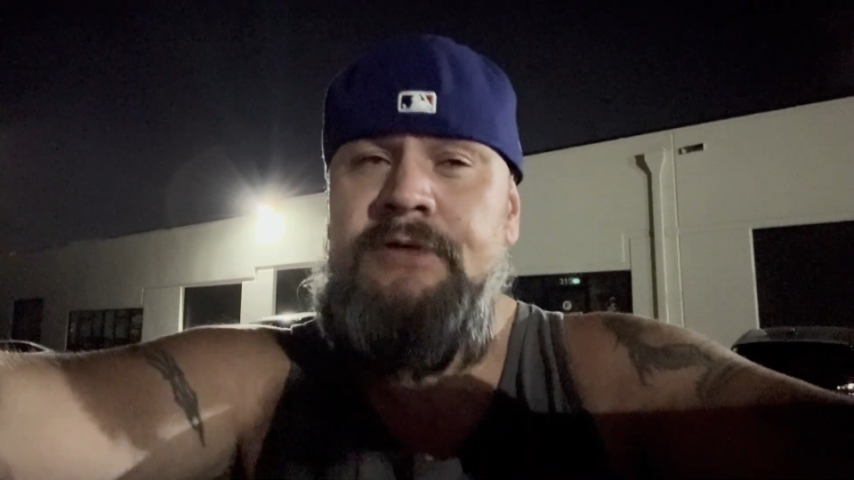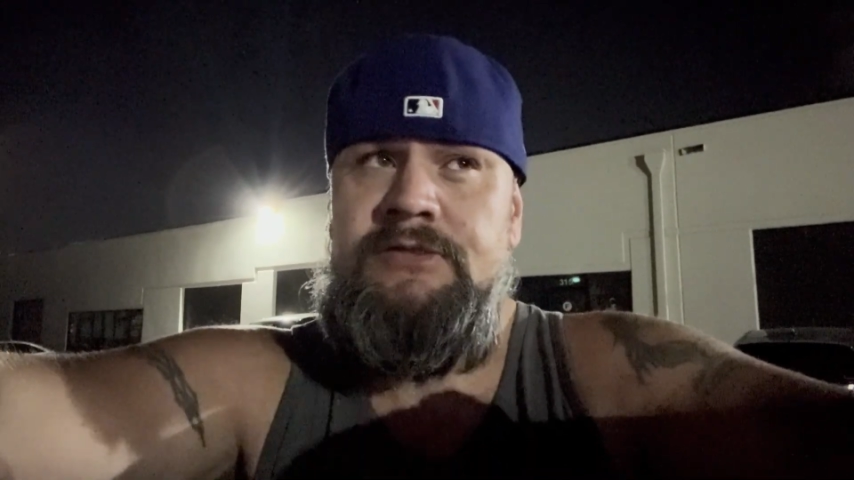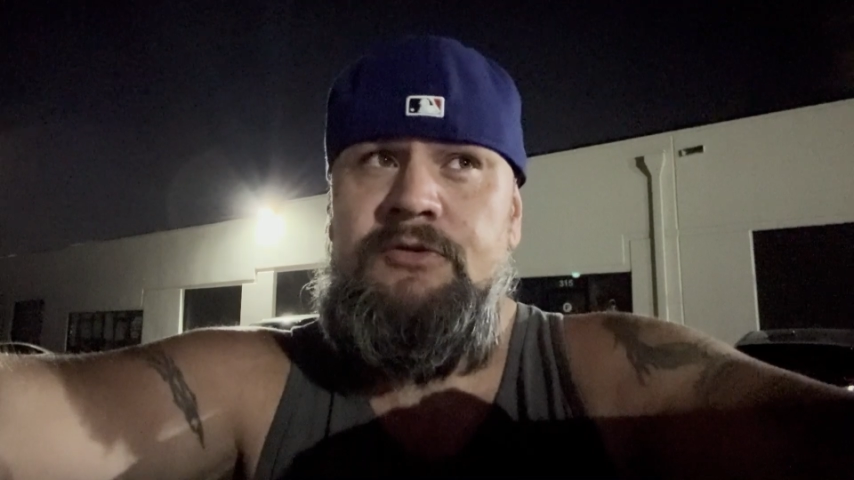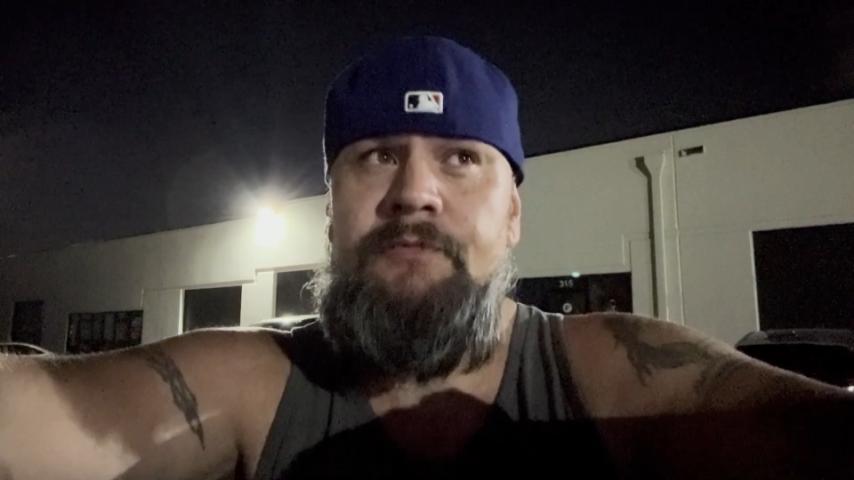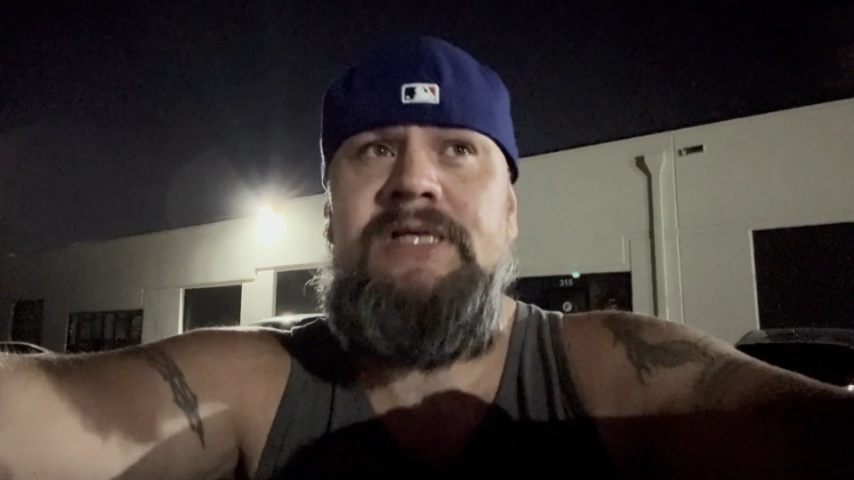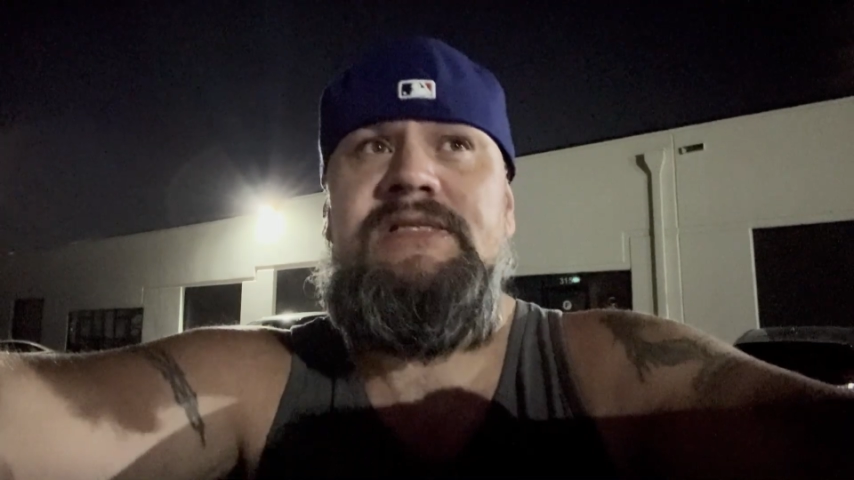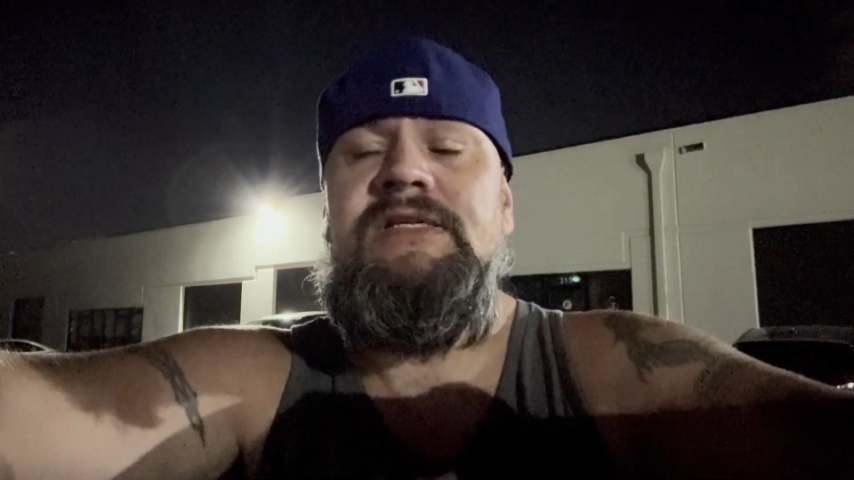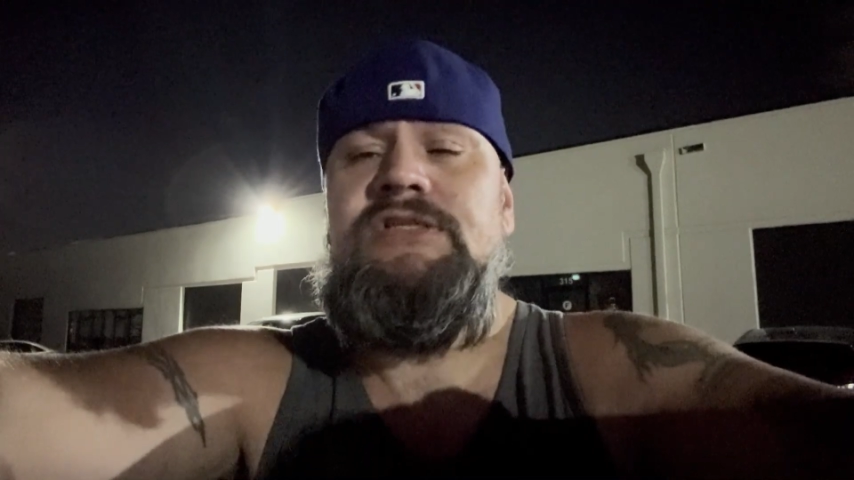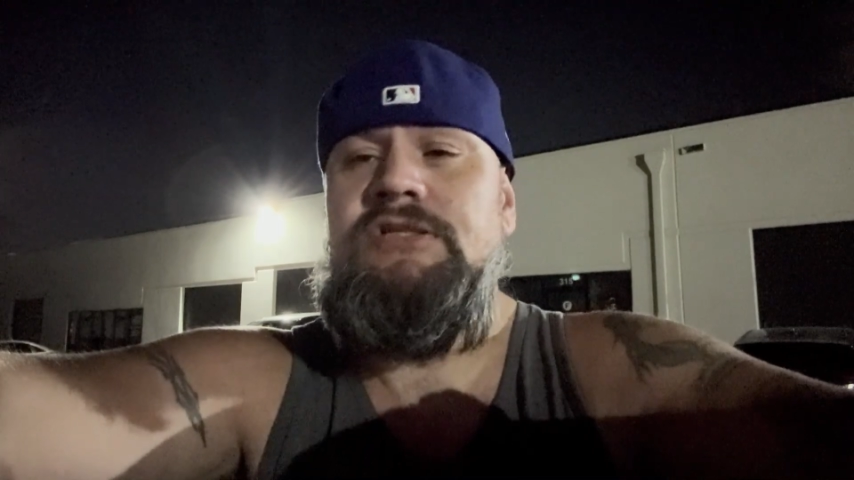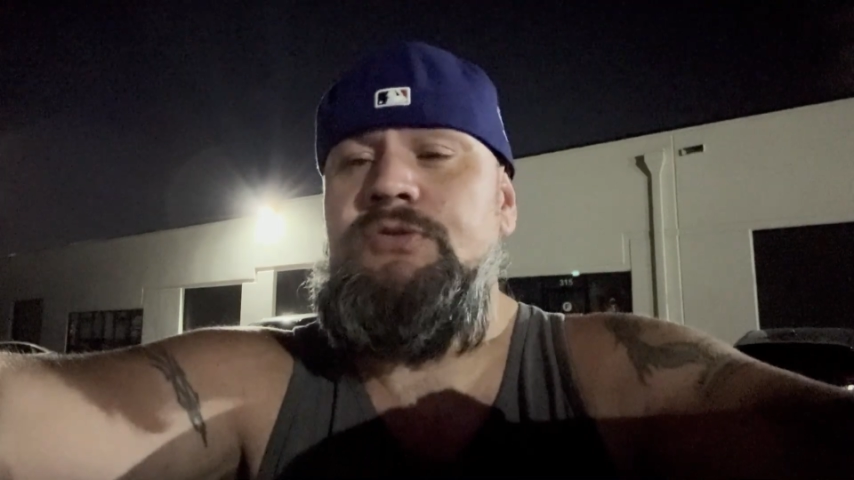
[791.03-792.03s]
put some new
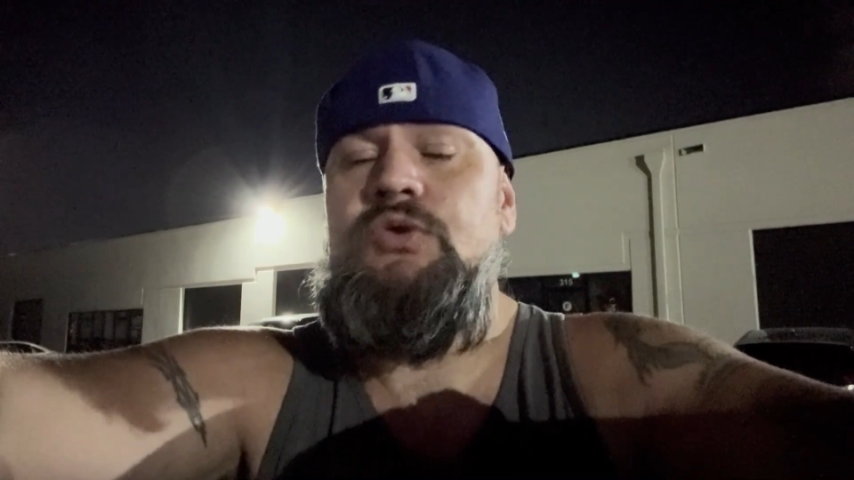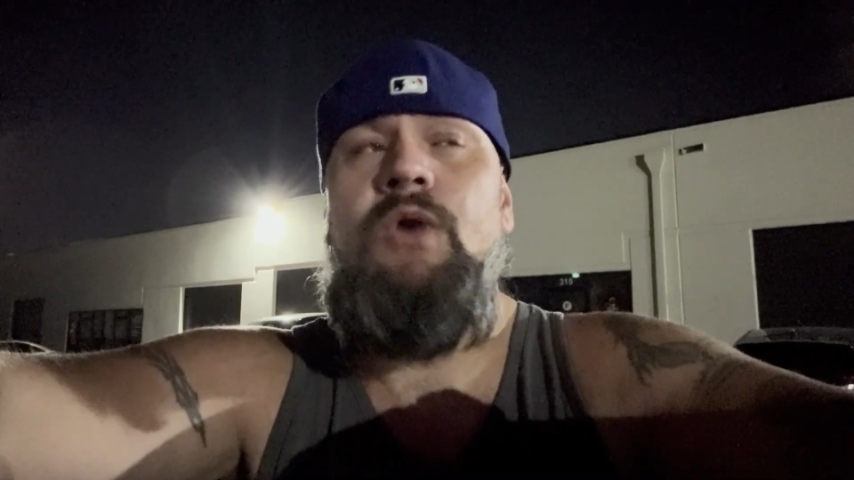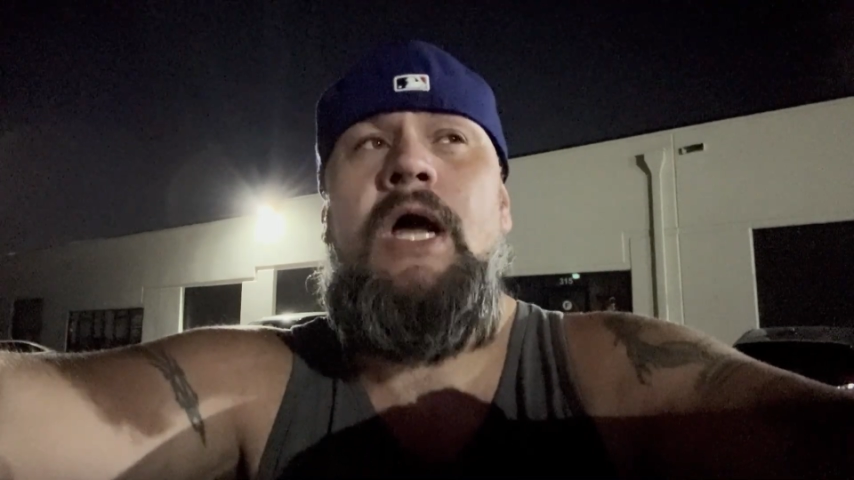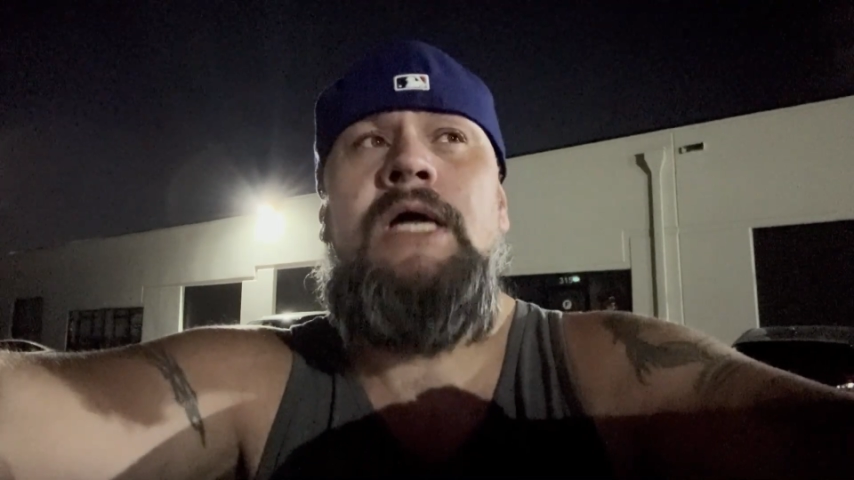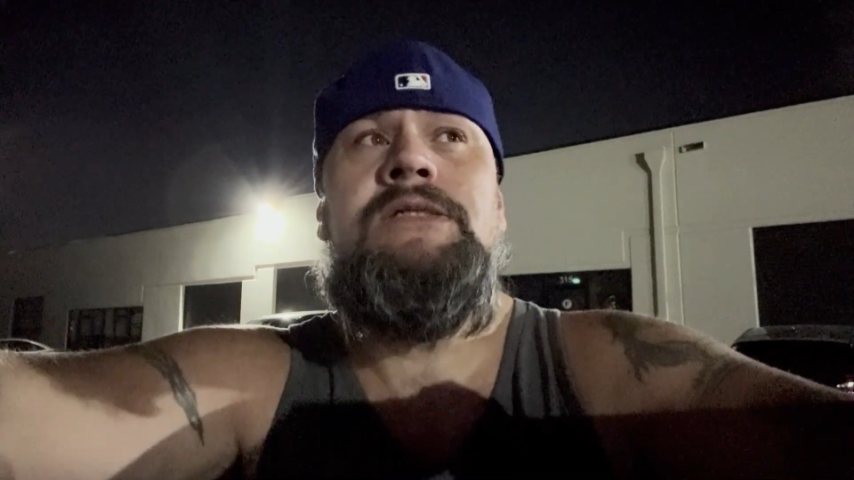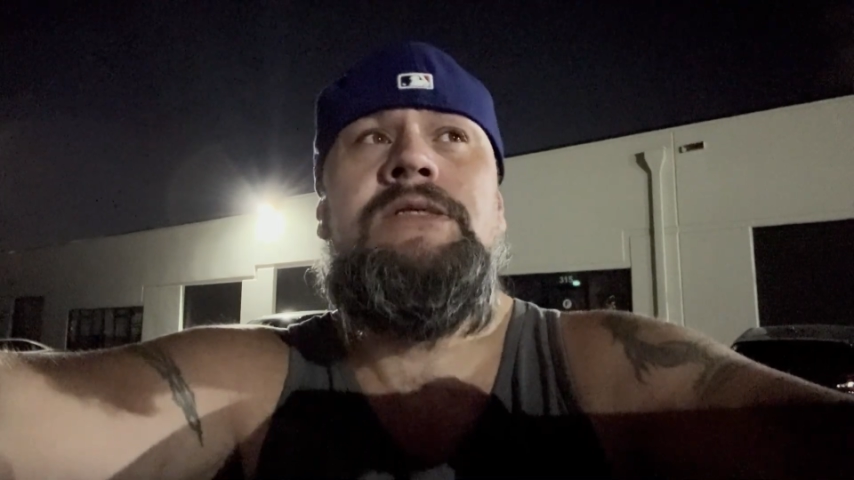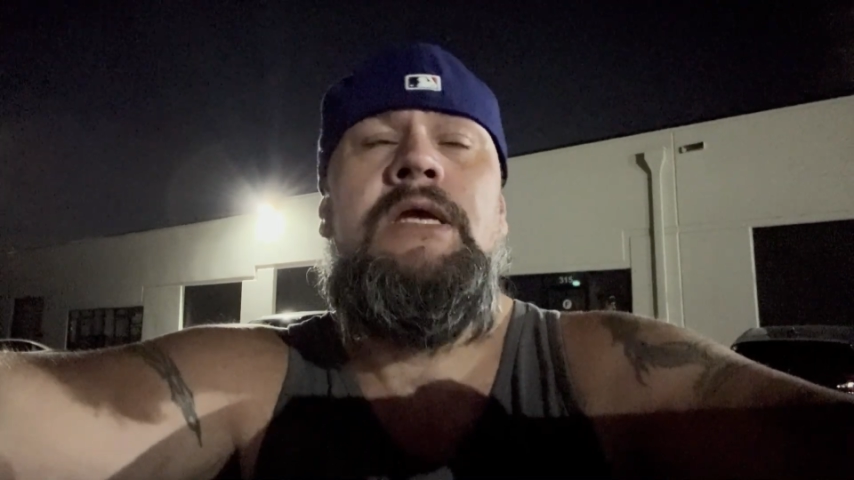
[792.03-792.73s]
pistons, some new rods,